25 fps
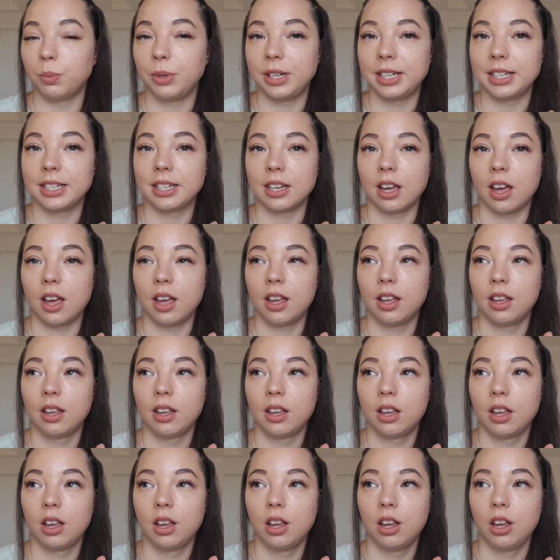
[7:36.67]
winter.
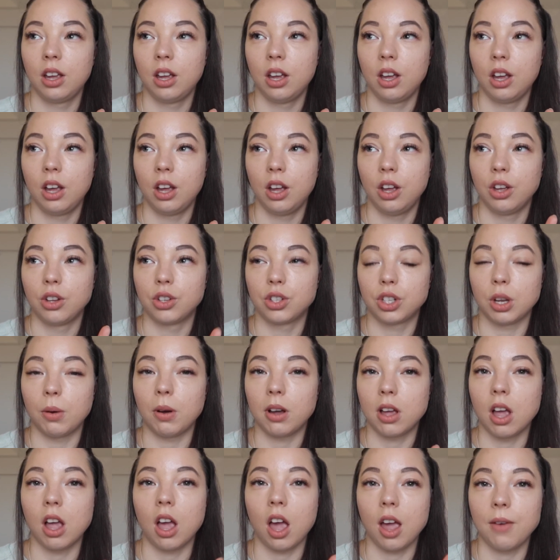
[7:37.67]
So
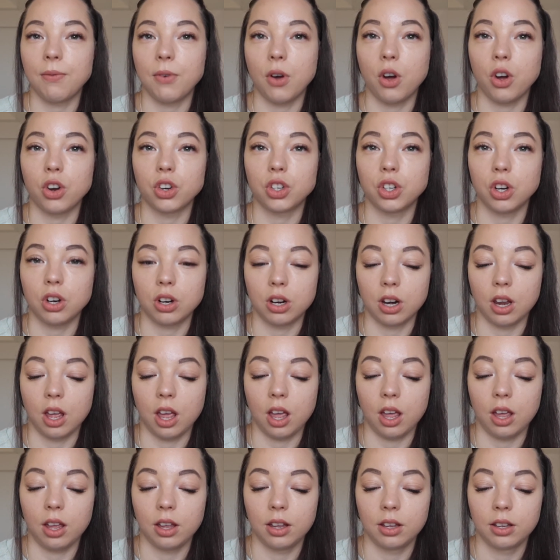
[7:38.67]
I can go for hot chocolate.